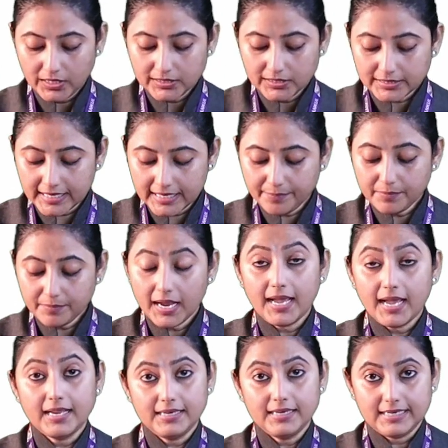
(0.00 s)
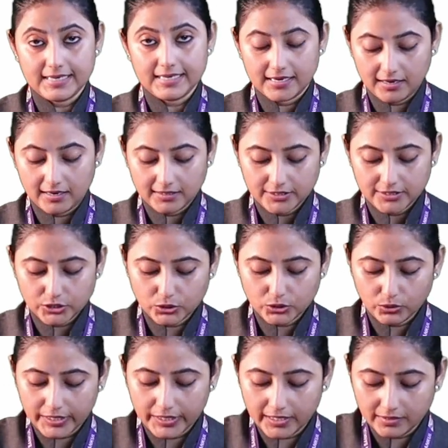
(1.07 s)
Tim and Leela. So
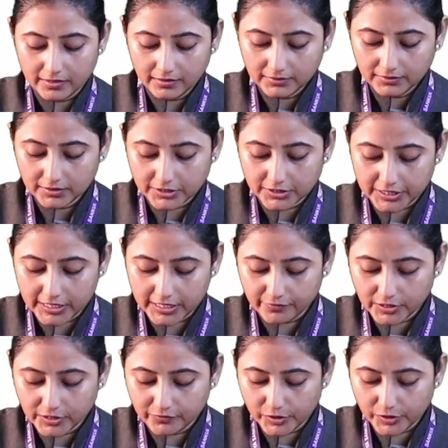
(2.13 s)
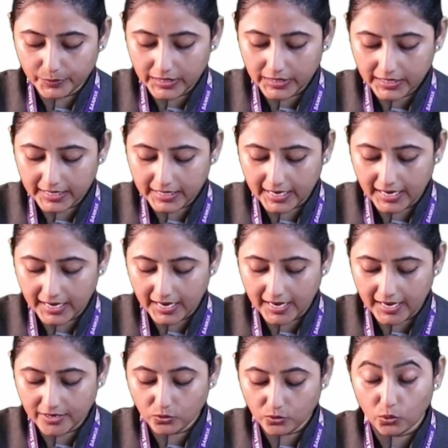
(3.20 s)
here the tricky word will be
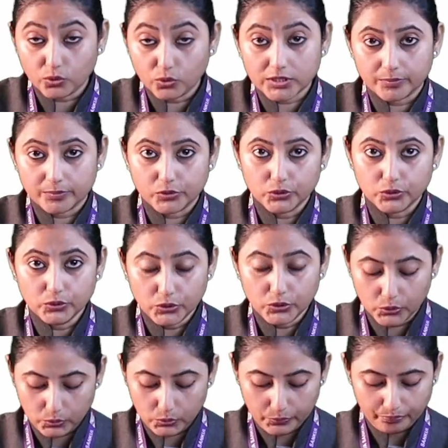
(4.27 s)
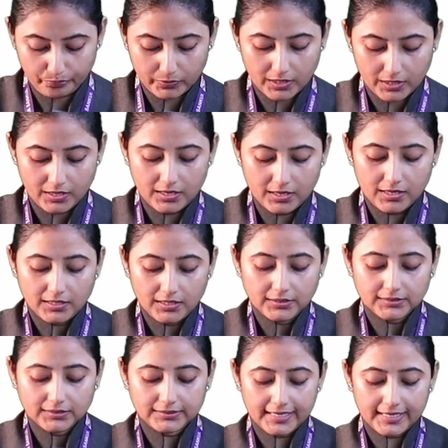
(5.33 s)
K-N-O-W, know.
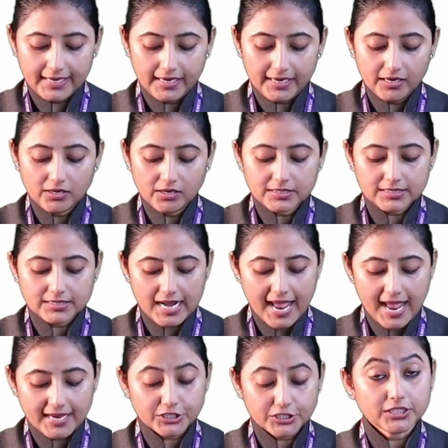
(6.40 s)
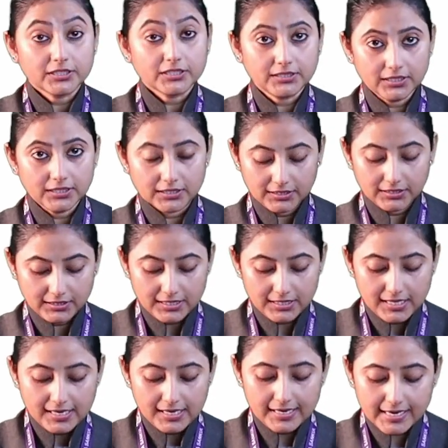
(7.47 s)
They /the
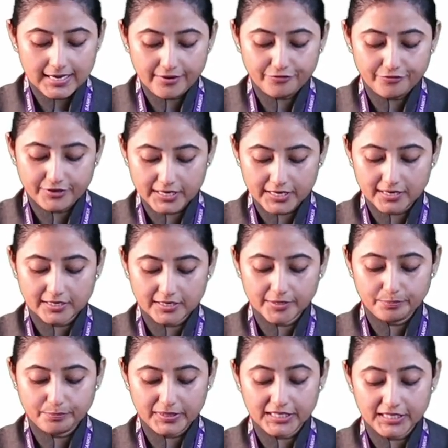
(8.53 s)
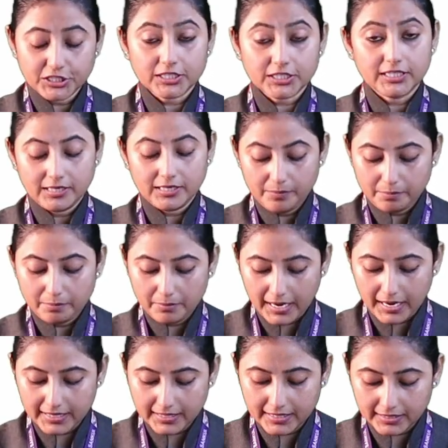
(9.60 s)
live near a beach in
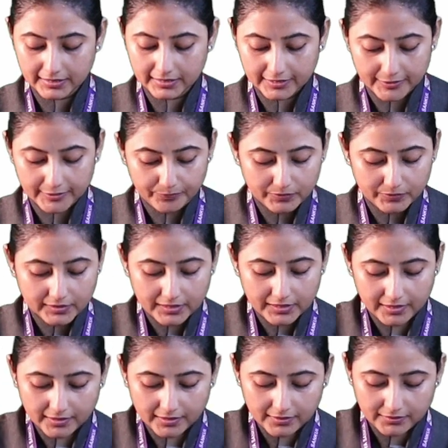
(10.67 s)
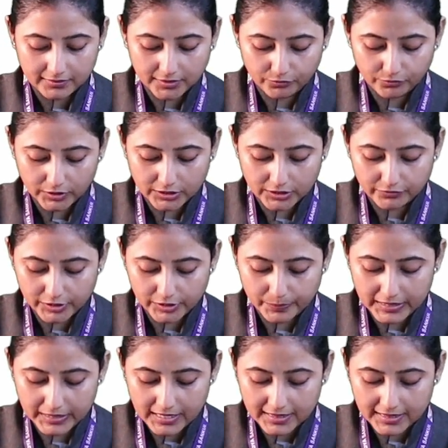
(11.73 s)
Maine. Here the word will be
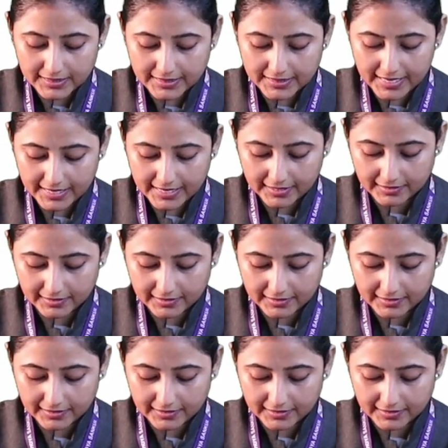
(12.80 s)
they.